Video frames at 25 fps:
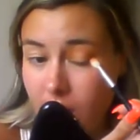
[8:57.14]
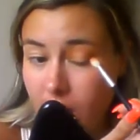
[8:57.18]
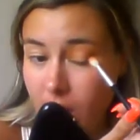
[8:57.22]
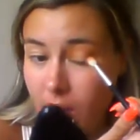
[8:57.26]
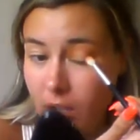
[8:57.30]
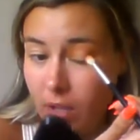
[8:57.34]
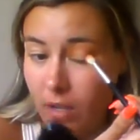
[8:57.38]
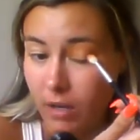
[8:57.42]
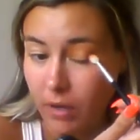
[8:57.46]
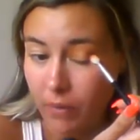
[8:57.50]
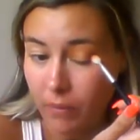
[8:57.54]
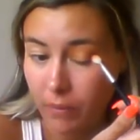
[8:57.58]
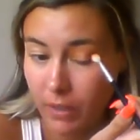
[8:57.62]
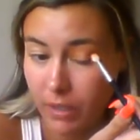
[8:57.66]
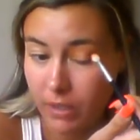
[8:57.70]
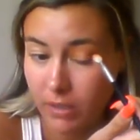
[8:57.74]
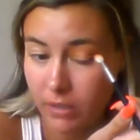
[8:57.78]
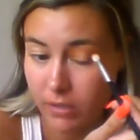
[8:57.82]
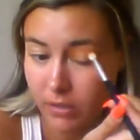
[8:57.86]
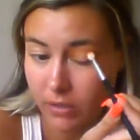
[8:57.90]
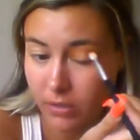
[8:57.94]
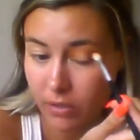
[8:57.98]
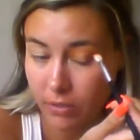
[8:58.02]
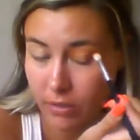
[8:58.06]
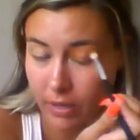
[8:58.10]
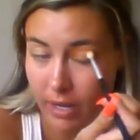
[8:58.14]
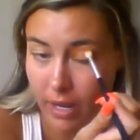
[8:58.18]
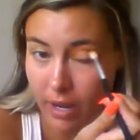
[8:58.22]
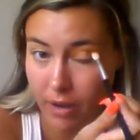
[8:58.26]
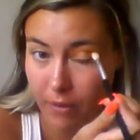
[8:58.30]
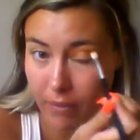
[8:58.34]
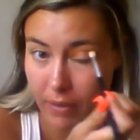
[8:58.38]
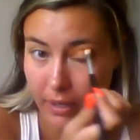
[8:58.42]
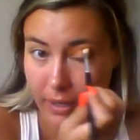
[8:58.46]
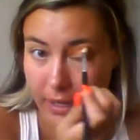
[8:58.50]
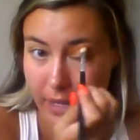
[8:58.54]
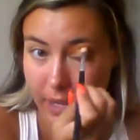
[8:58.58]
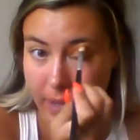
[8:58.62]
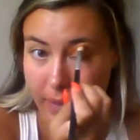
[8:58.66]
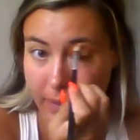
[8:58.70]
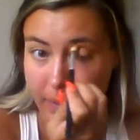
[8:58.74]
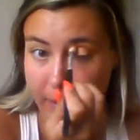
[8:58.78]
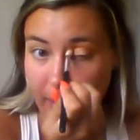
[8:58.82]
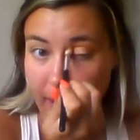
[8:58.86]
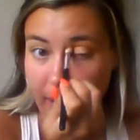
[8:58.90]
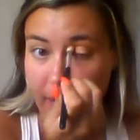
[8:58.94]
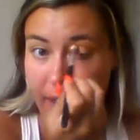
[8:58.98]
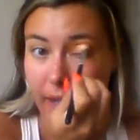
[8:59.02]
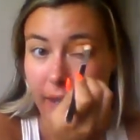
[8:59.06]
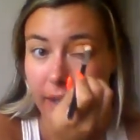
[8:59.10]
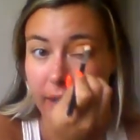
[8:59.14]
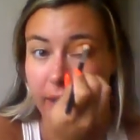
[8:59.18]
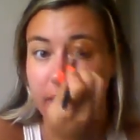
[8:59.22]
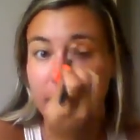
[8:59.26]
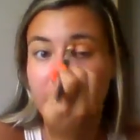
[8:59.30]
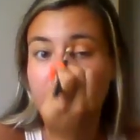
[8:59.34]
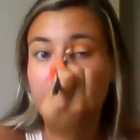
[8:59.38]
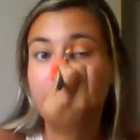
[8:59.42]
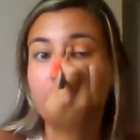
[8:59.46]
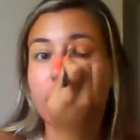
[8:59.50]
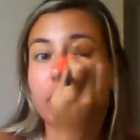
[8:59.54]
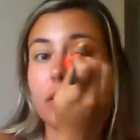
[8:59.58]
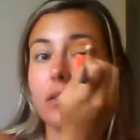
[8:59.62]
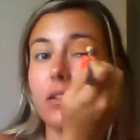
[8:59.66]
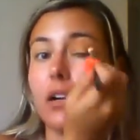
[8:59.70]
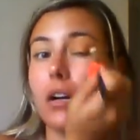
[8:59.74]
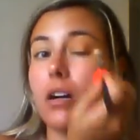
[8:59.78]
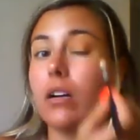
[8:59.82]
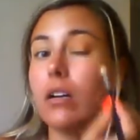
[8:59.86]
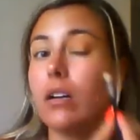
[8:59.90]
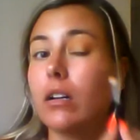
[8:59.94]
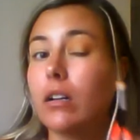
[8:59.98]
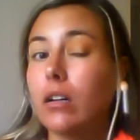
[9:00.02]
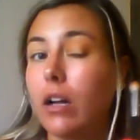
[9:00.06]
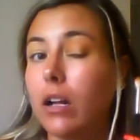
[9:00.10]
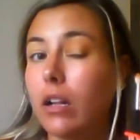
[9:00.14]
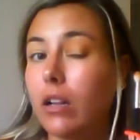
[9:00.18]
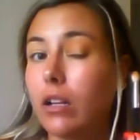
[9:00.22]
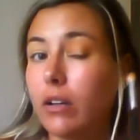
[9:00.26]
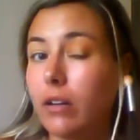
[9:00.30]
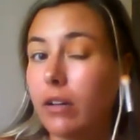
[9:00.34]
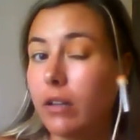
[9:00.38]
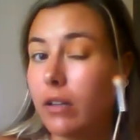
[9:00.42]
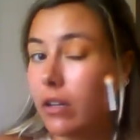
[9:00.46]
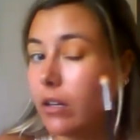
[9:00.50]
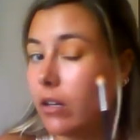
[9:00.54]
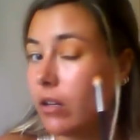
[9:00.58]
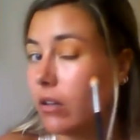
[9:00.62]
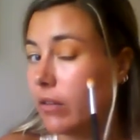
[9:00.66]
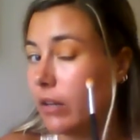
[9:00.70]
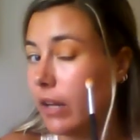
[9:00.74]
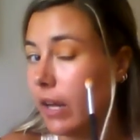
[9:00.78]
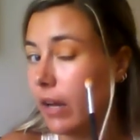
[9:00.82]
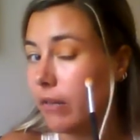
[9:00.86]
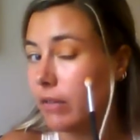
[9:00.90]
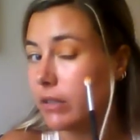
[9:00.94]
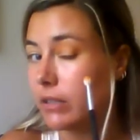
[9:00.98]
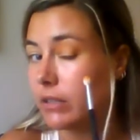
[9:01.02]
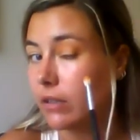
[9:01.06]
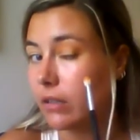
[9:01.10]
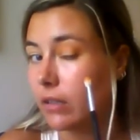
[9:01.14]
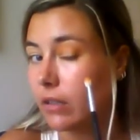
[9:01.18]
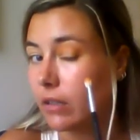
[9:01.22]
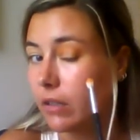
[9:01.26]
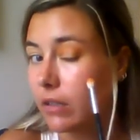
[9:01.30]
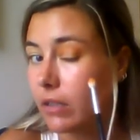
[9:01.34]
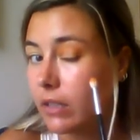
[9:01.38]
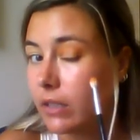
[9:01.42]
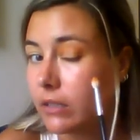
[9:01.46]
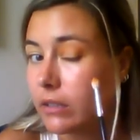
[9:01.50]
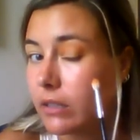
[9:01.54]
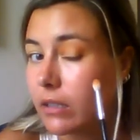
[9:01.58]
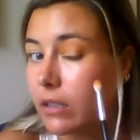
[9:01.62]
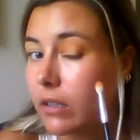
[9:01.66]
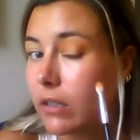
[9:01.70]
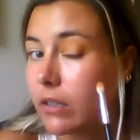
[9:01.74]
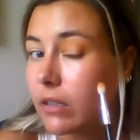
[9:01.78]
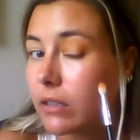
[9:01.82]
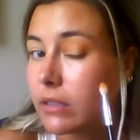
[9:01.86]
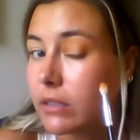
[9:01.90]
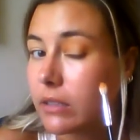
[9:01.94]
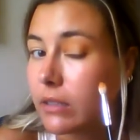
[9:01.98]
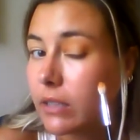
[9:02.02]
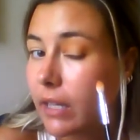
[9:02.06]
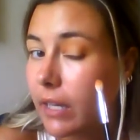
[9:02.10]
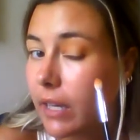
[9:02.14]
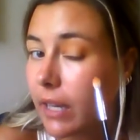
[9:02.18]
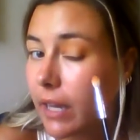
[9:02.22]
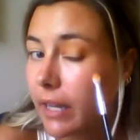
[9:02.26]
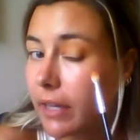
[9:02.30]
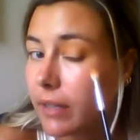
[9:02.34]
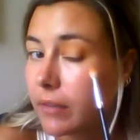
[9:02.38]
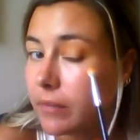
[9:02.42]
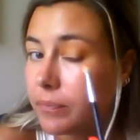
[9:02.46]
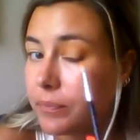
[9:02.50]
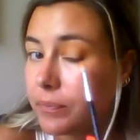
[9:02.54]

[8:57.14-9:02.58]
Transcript: Anyways, so now I got that darker color a little. Now it's a little easier to see it.